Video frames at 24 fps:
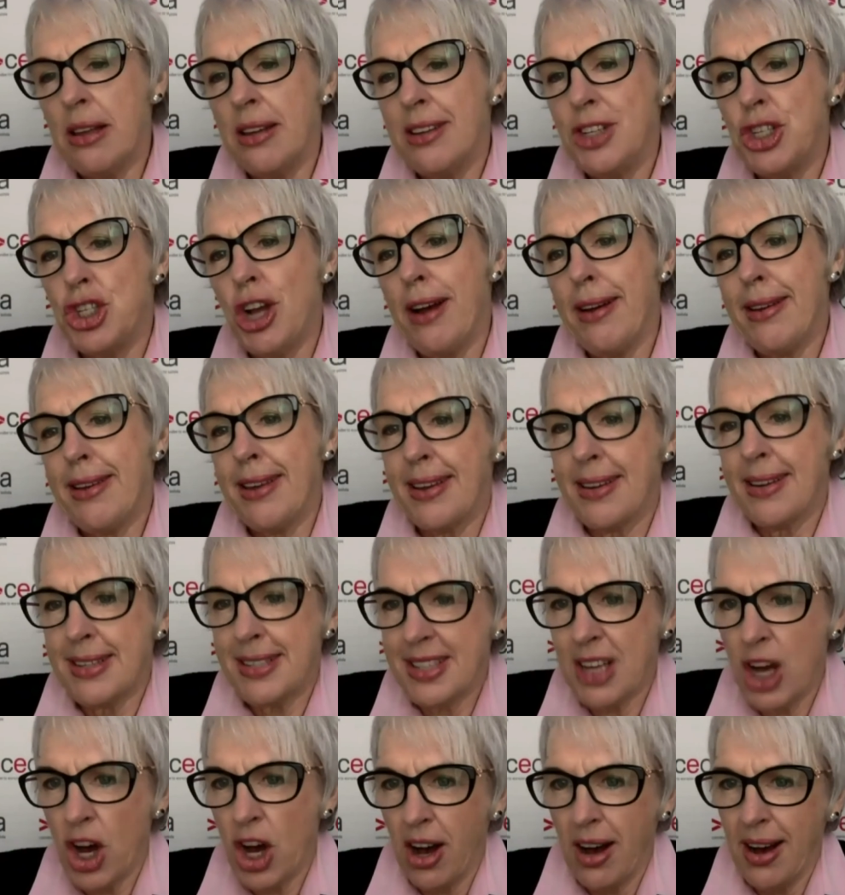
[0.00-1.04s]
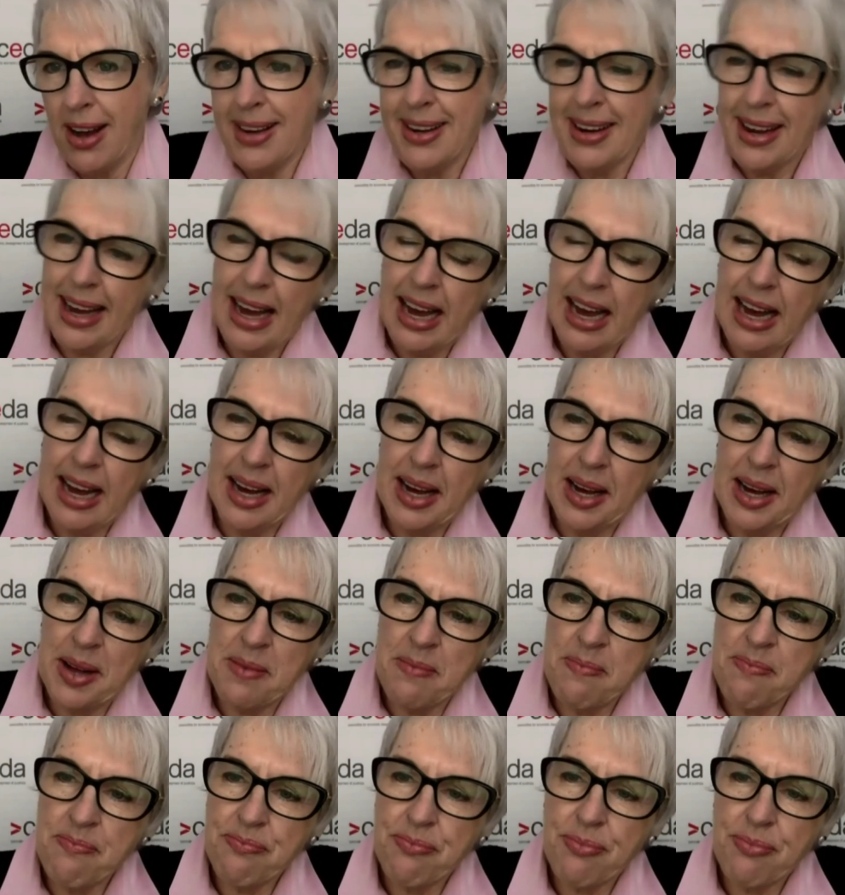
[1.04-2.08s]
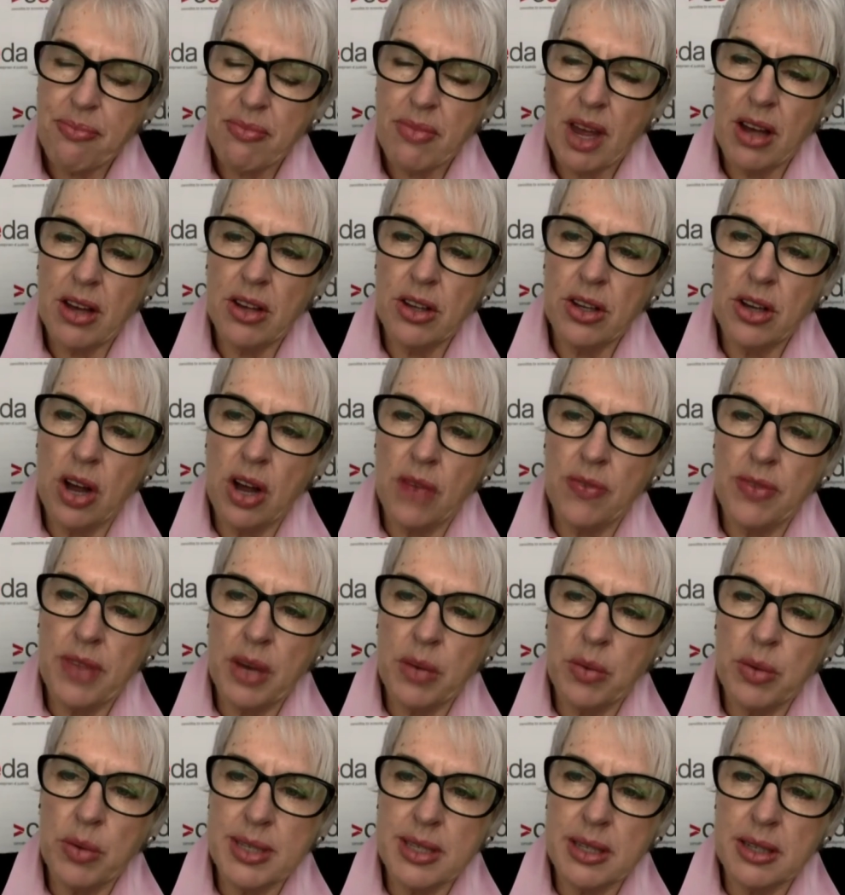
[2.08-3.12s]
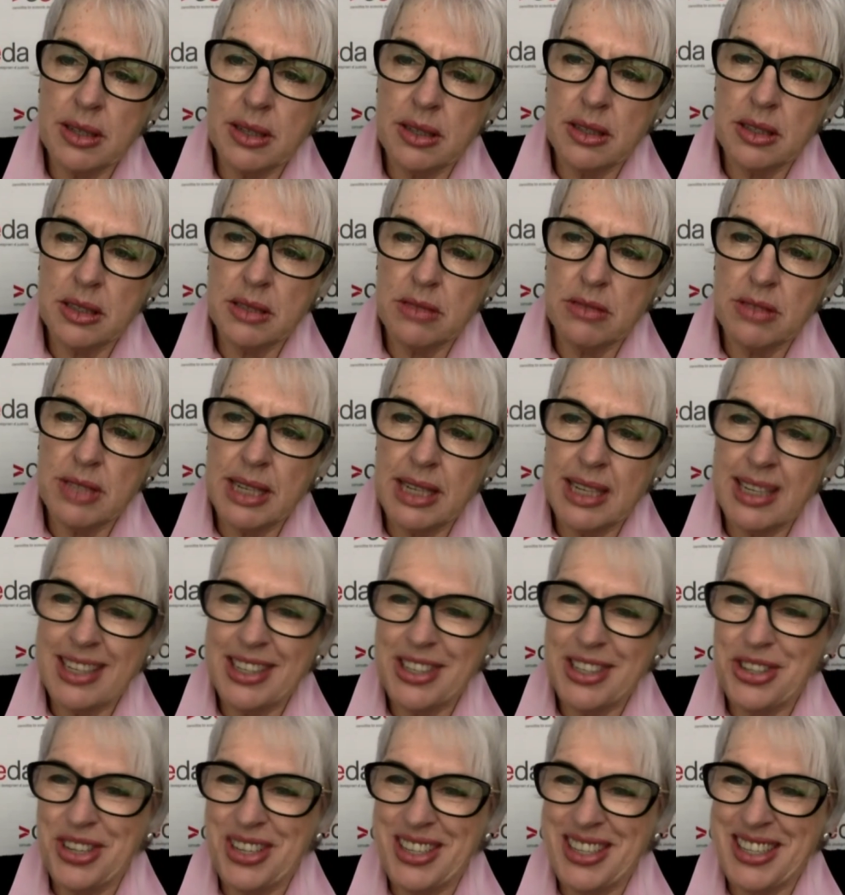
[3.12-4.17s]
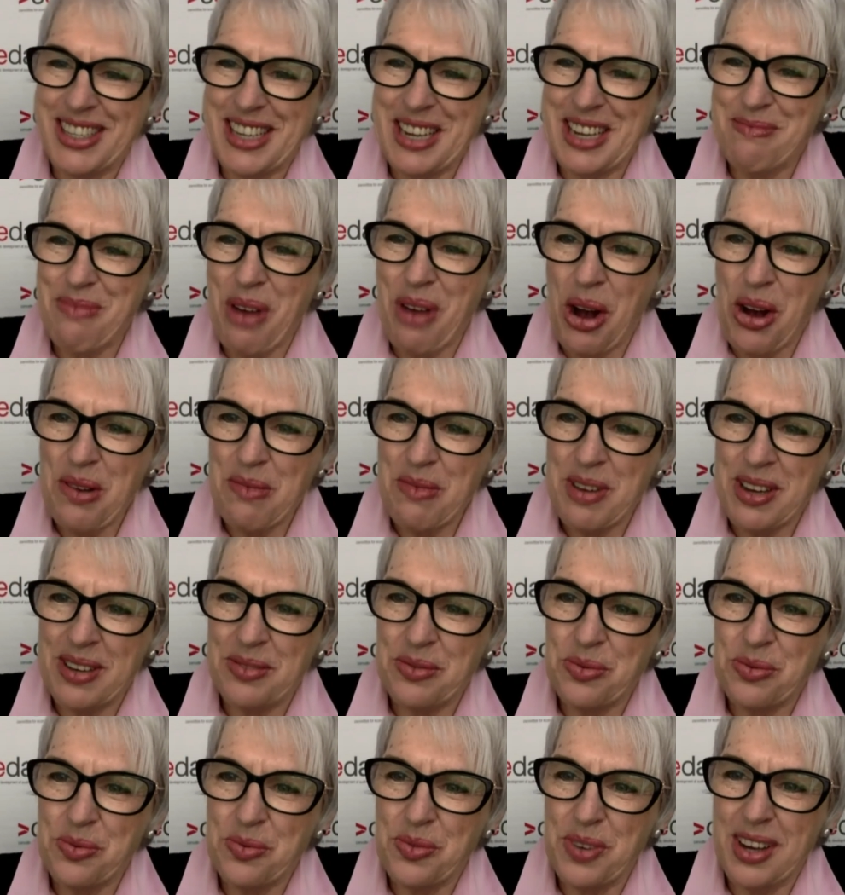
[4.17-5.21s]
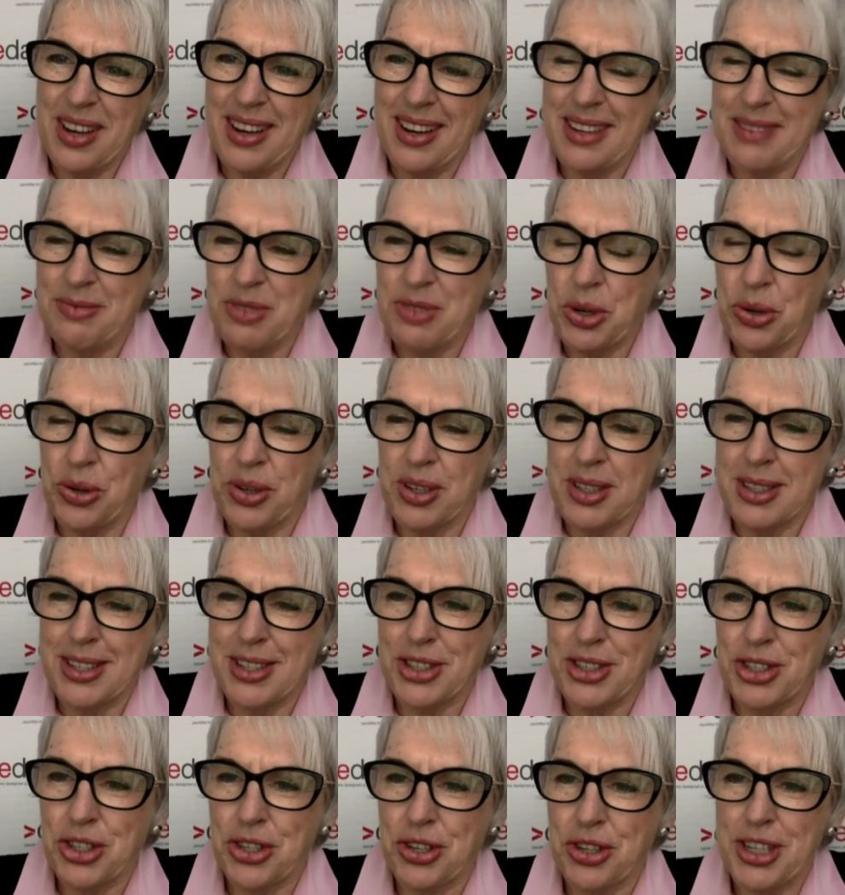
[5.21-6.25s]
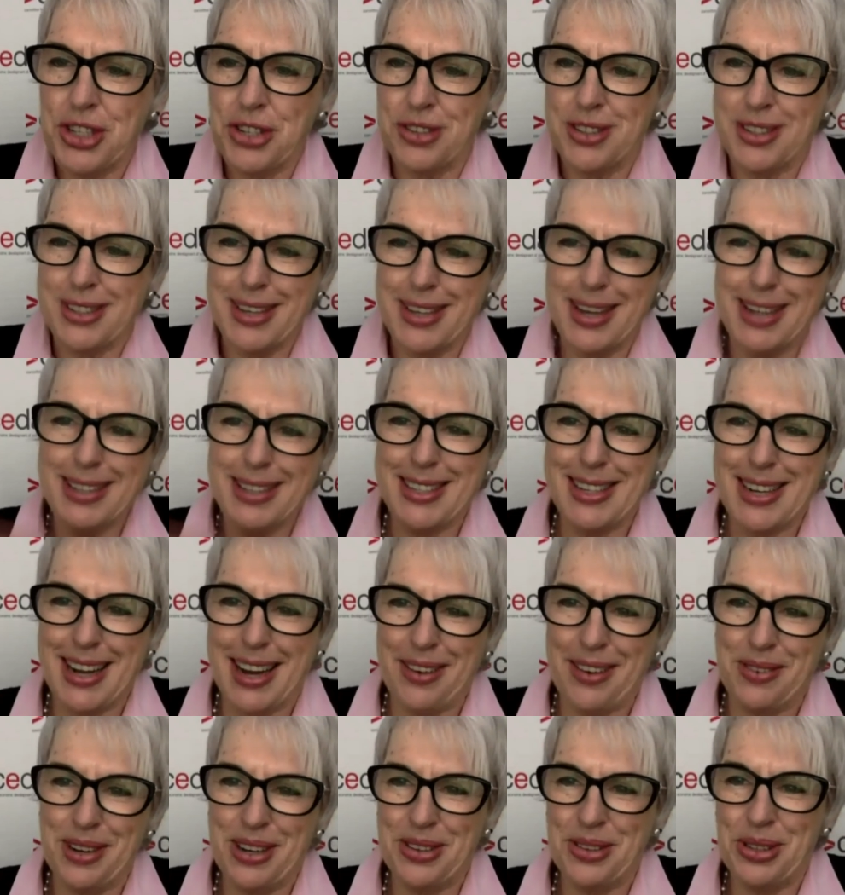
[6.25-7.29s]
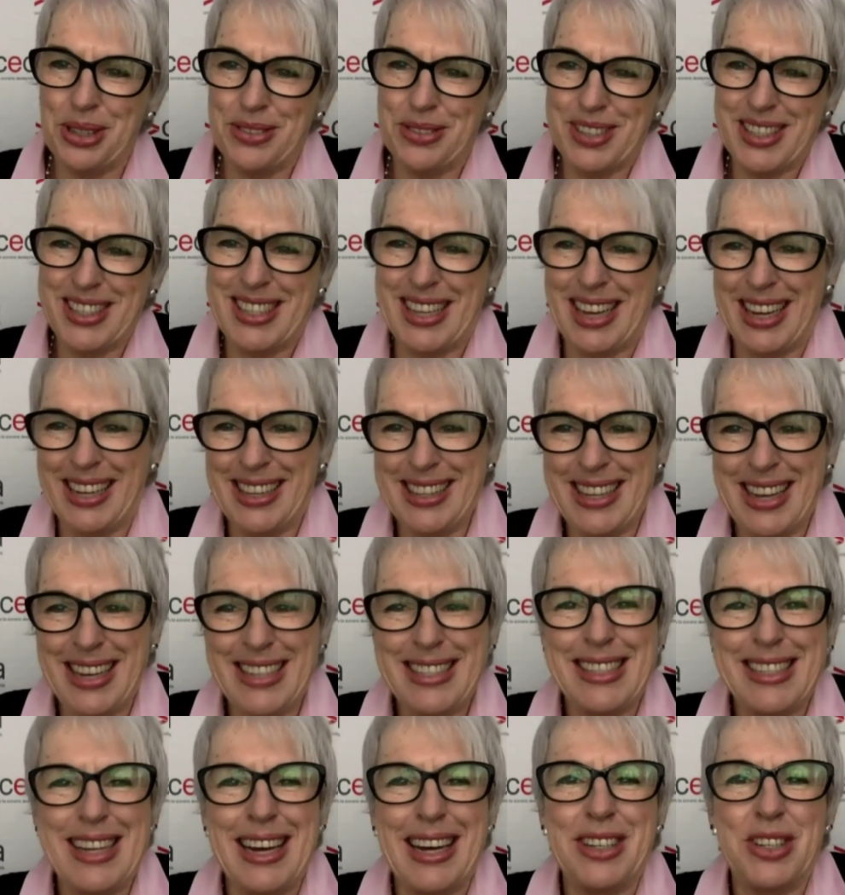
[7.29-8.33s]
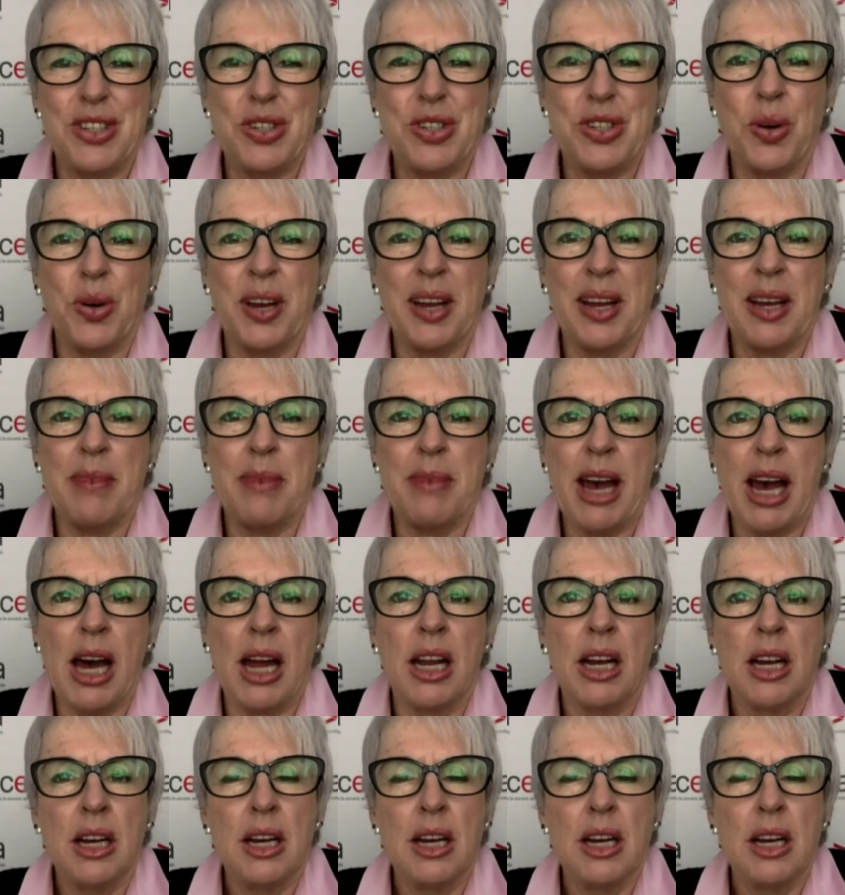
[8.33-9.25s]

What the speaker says: joking aside, there was a really interesting moment talking to the treasurers yesterday when all of a sudden they started talking about,